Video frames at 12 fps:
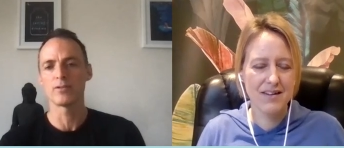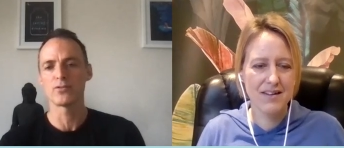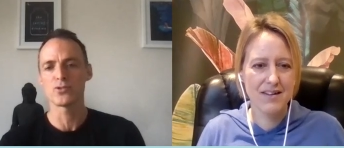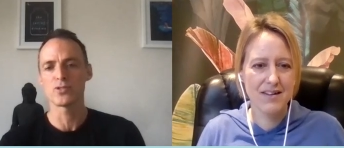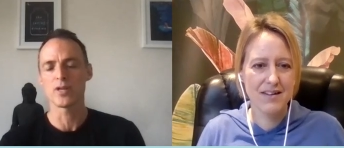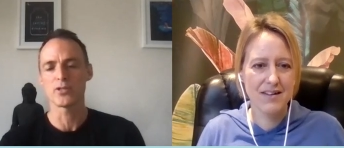
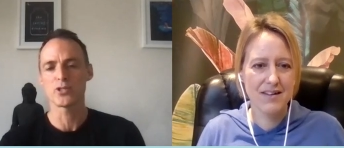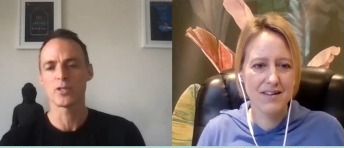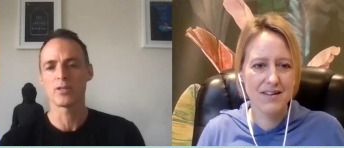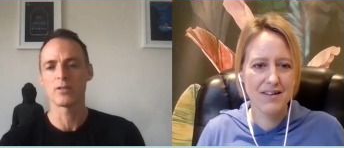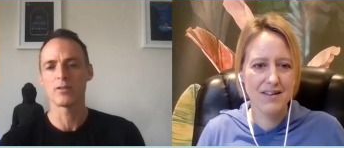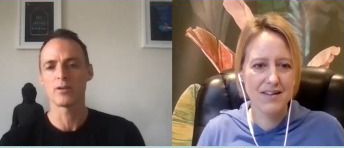Speaker 1: just
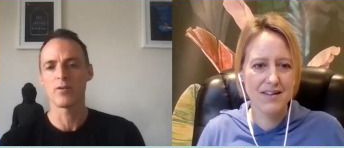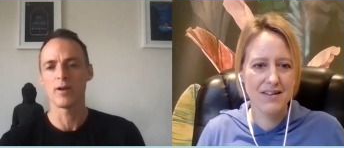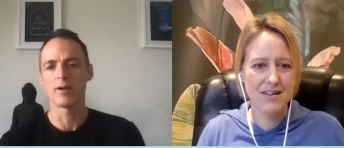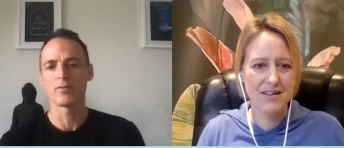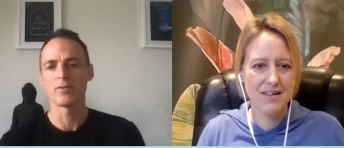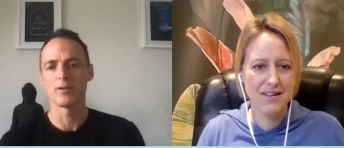touching the
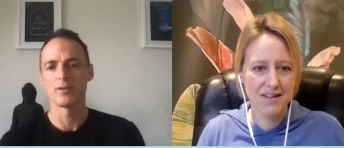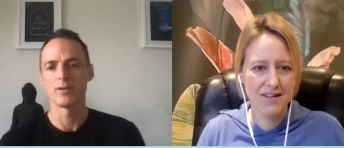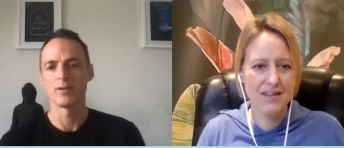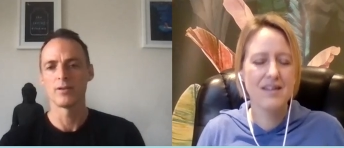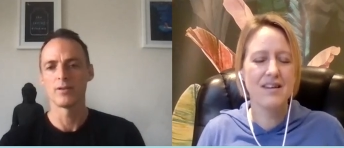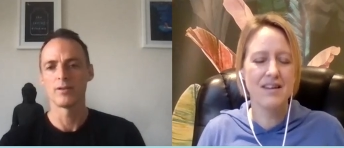ground,
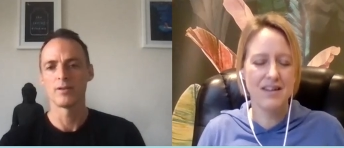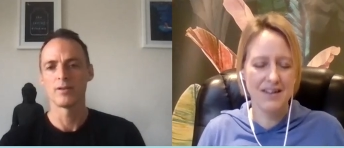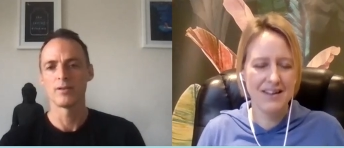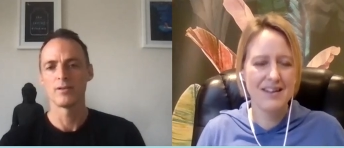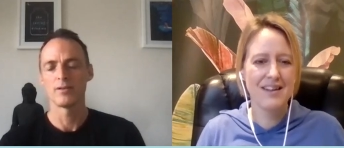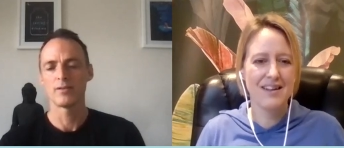
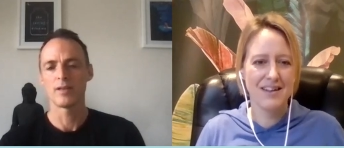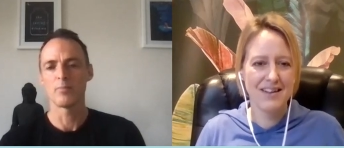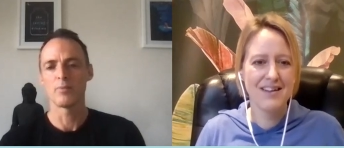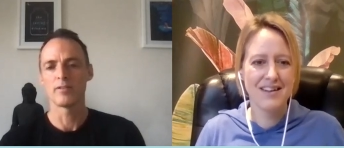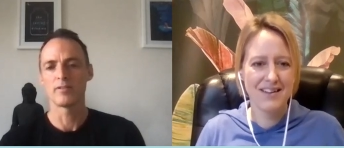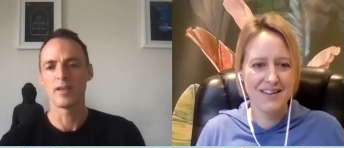
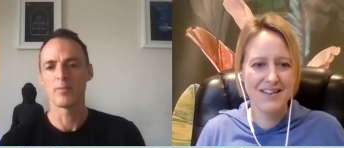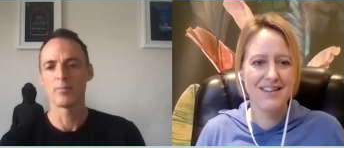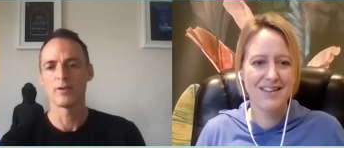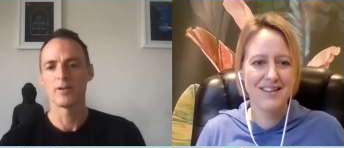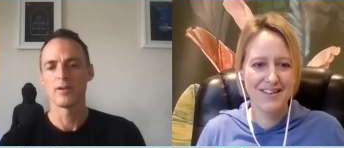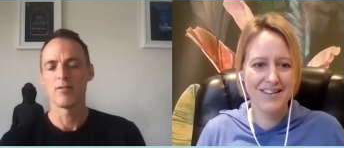step by
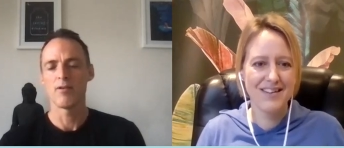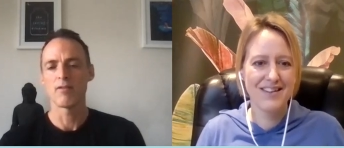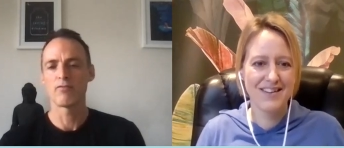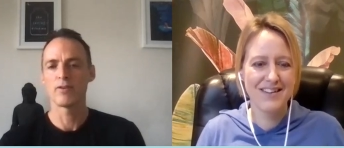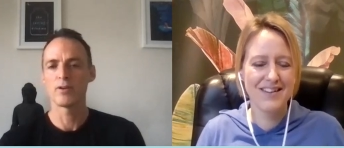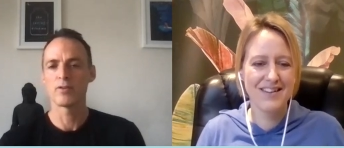step
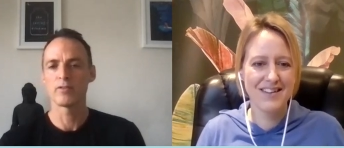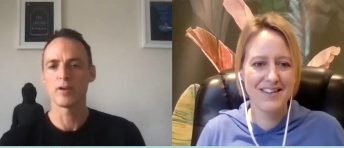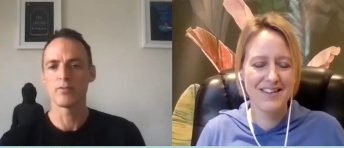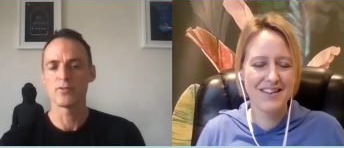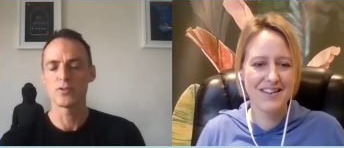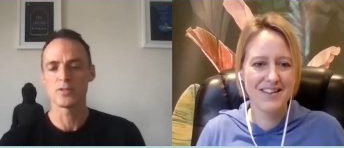and feel
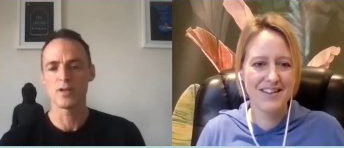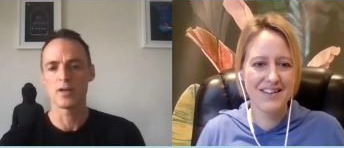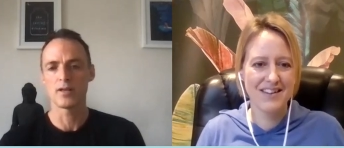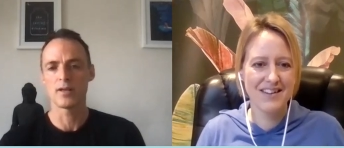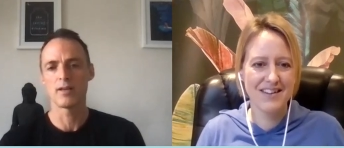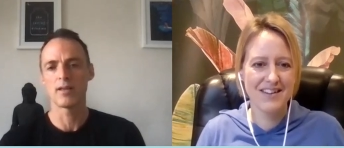yourself just
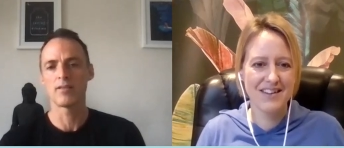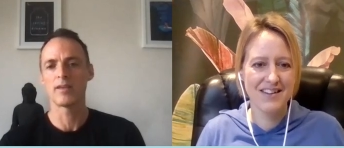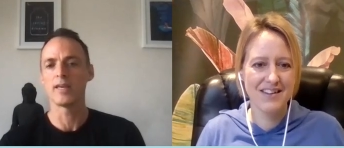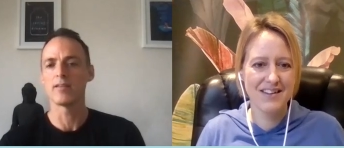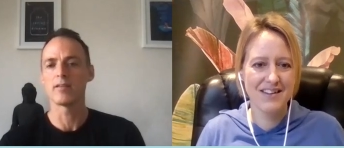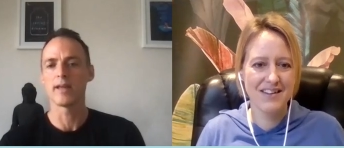kind of
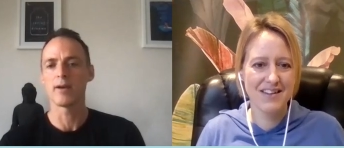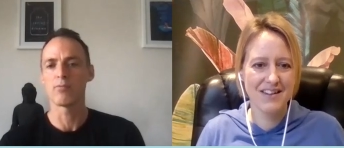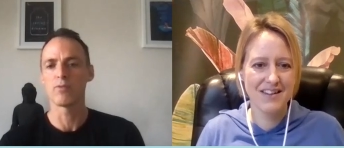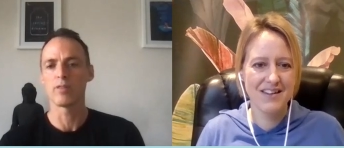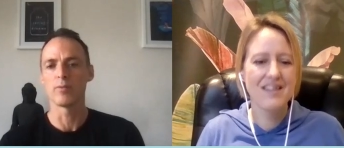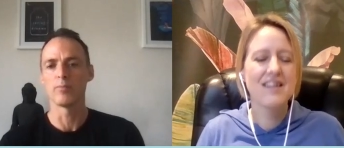connecting into that
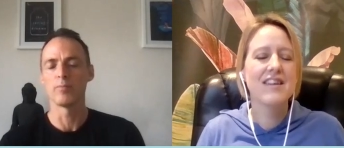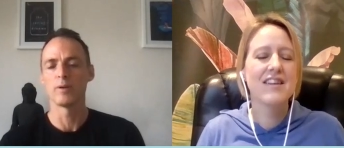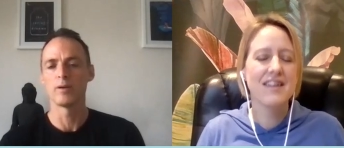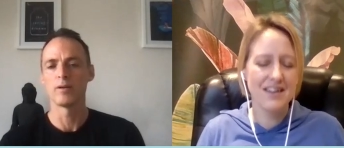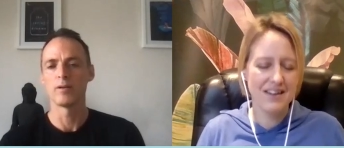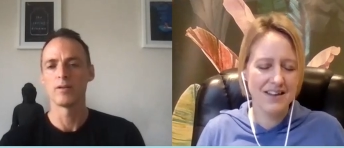rhythm.
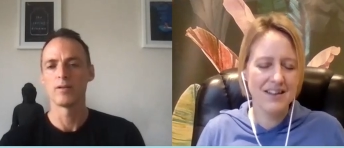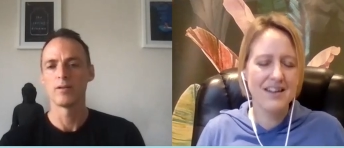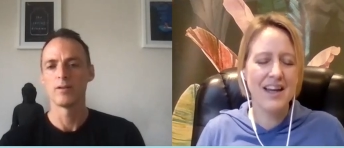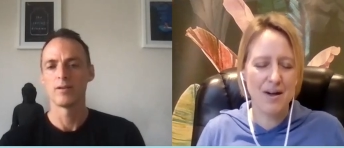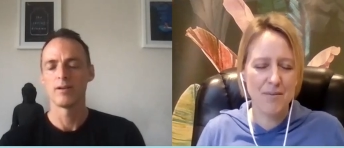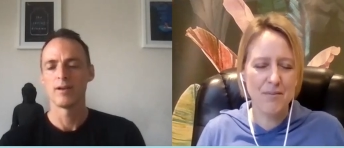
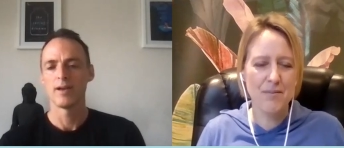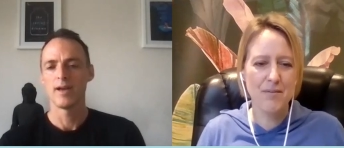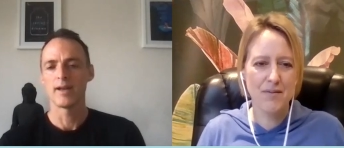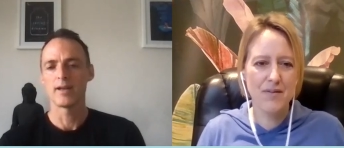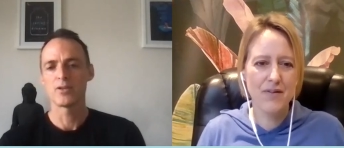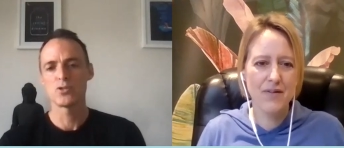Yeah.
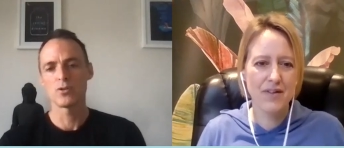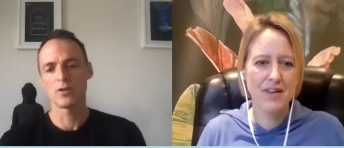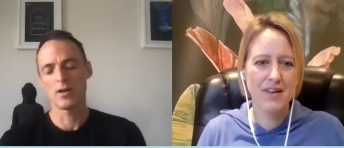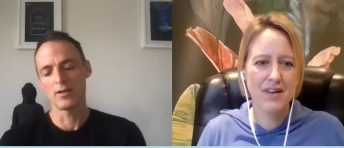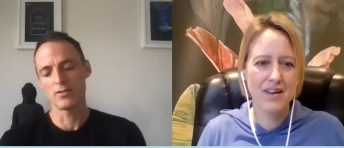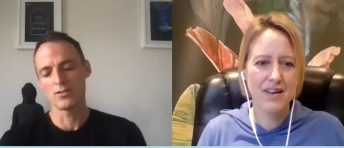And as
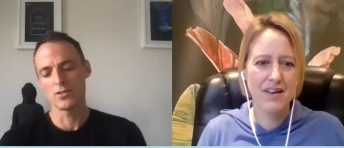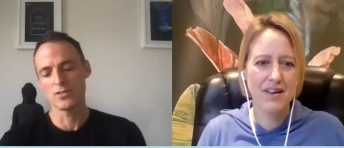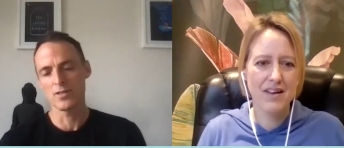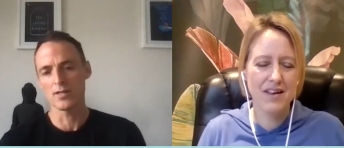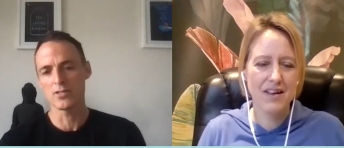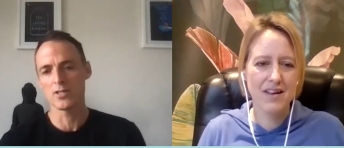you're kind of
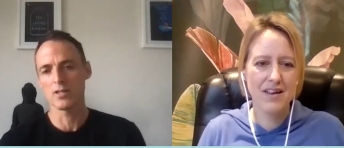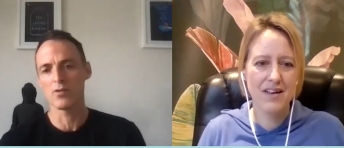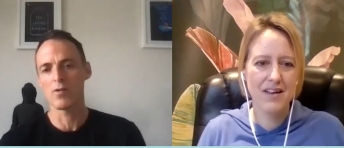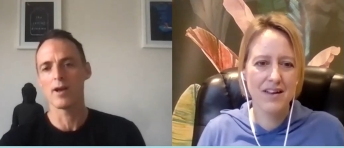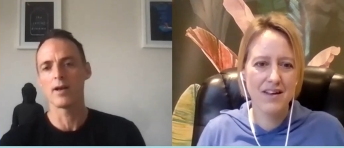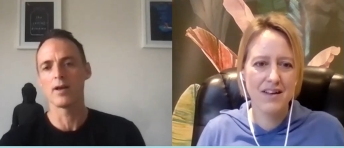just touching the
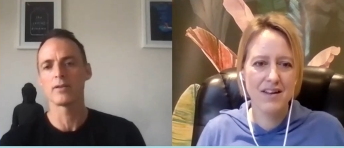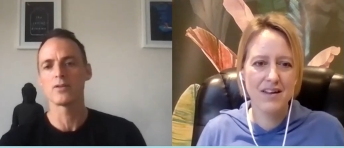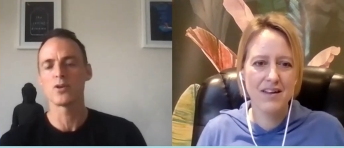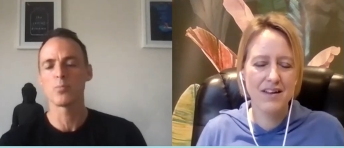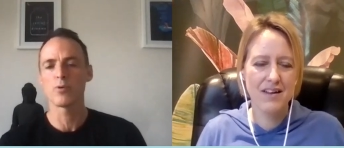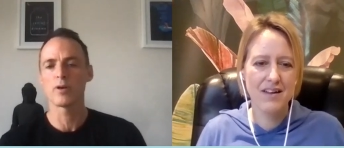ground
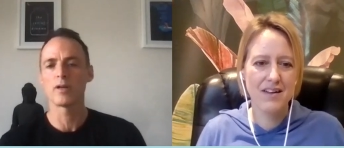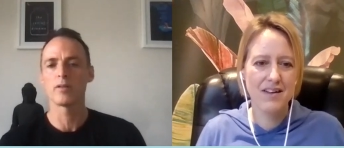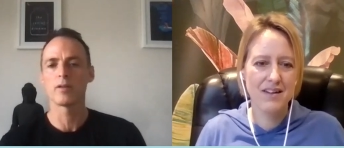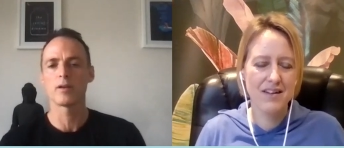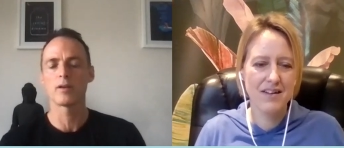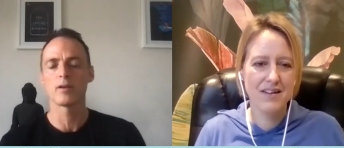and you're
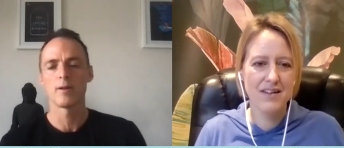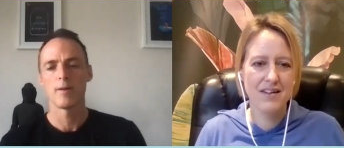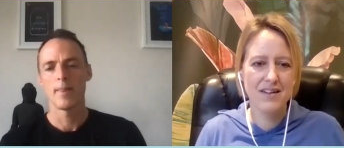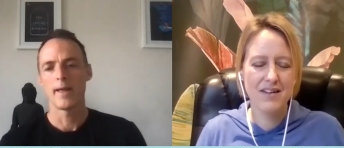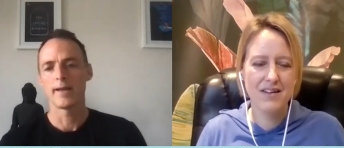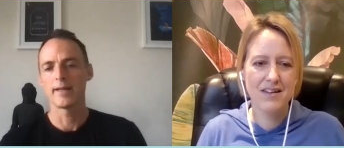breathing,
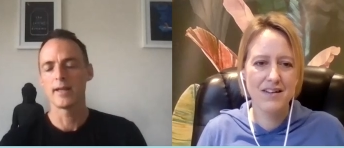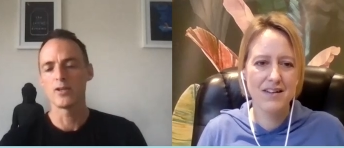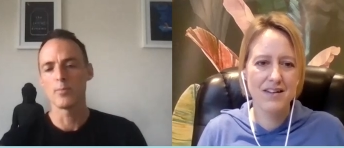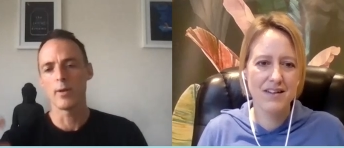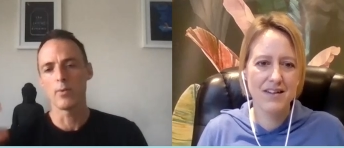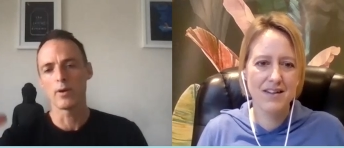and again,
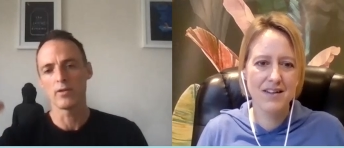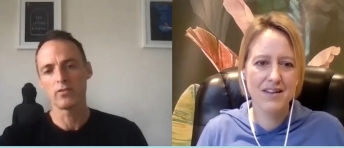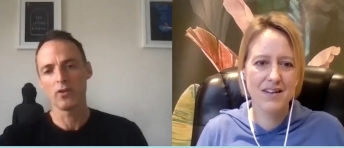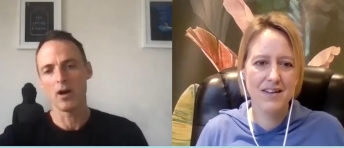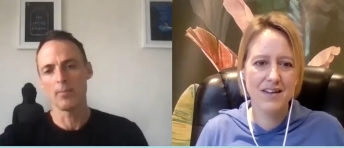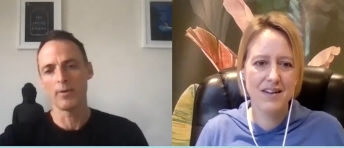you may want to
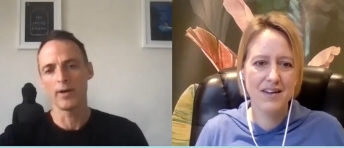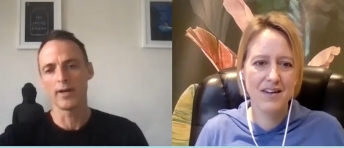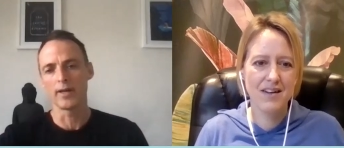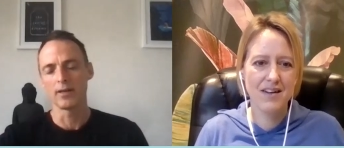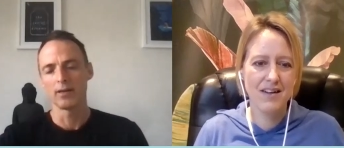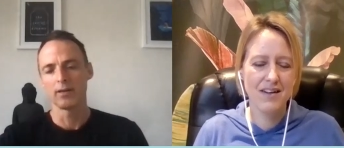start by